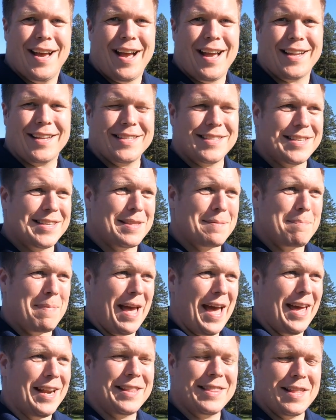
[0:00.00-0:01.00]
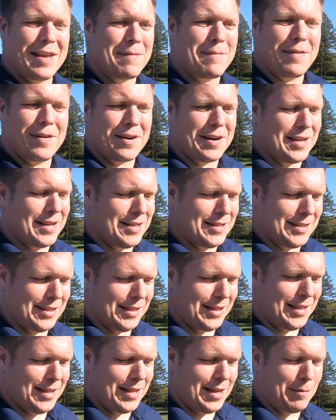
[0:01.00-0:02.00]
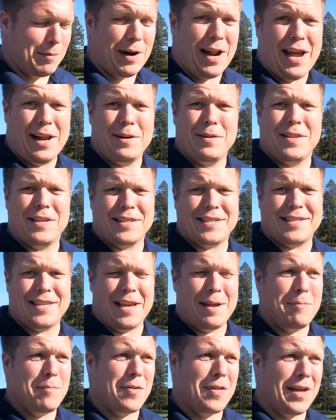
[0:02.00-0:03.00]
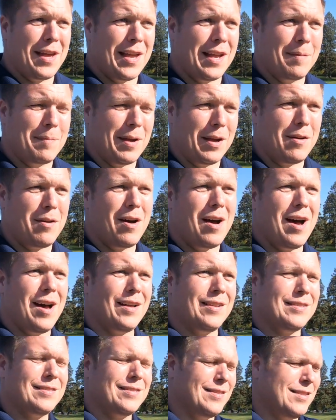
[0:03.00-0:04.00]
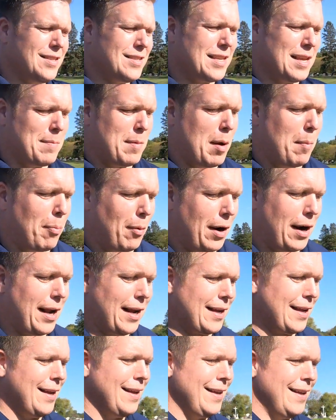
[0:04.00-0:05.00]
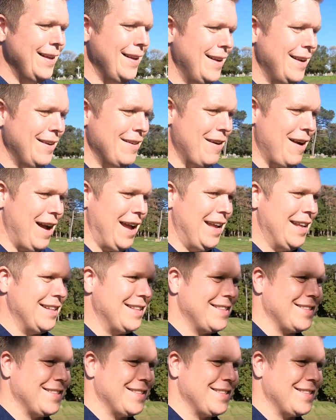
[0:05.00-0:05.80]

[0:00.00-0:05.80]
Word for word: I can see the bad in them very easily, and then when I do the same thing, I'm like, oh, just give me a break. Right?